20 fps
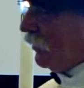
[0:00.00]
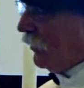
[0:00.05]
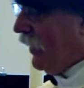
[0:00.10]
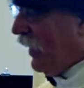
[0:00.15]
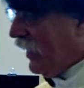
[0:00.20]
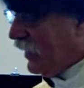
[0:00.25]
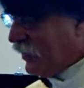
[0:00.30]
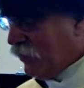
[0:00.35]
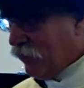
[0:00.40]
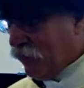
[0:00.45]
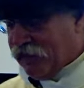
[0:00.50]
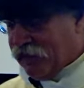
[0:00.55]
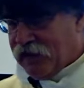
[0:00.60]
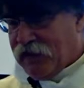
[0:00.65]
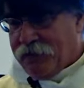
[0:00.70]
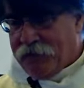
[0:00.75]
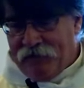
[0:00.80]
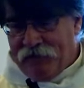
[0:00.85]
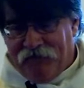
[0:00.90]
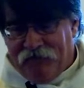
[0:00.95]
a little basket with
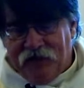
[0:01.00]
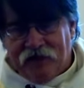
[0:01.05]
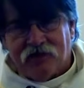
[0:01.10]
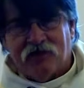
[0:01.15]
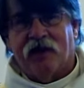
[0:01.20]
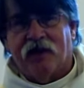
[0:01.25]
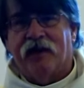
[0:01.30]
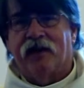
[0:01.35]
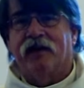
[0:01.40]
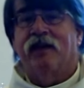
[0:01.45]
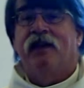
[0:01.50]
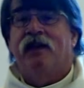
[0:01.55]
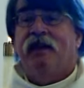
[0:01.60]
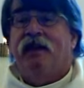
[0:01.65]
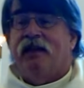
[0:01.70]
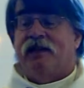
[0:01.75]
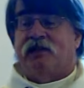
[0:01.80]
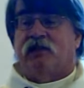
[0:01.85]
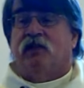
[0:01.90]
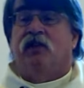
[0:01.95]
a couple of fish in it,
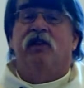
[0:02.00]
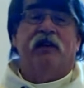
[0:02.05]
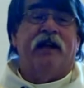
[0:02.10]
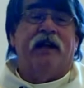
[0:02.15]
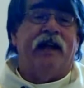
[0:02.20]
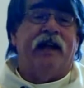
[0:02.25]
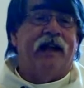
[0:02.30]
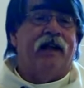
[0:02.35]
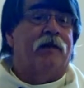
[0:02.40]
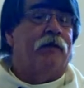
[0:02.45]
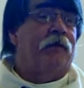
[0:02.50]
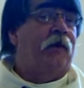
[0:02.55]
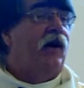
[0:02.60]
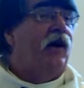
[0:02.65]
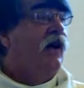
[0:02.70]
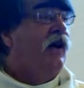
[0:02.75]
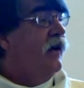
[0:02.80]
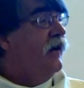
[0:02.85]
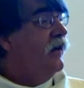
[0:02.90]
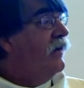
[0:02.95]
and he's looking out
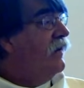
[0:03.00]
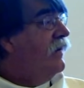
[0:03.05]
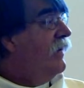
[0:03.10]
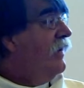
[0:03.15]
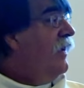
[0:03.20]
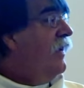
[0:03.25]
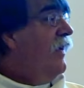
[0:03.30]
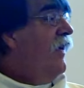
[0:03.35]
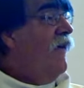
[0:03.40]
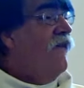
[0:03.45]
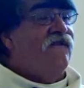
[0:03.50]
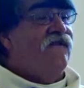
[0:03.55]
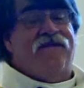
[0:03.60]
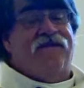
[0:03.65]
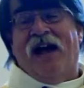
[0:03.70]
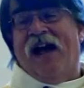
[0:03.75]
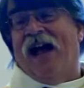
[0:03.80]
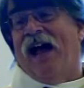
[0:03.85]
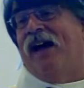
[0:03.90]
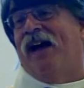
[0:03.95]
upon
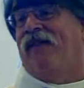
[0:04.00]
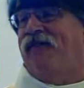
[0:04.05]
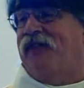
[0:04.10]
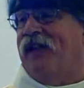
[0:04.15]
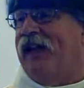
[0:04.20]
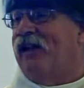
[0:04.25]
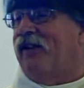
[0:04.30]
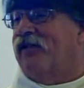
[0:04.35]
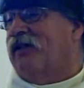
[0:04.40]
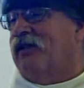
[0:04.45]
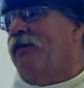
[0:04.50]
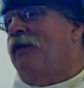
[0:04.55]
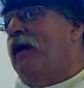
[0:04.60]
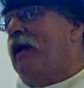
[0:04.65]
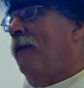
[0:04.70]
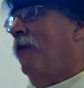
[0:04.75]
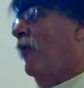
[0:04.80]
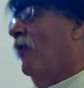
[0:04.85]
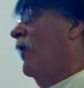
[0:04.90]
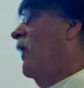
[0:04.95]
5,000
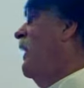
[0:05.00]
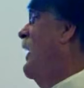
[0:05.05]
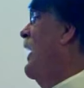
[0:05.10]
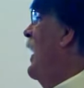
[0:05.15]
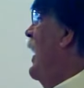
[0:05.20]
people.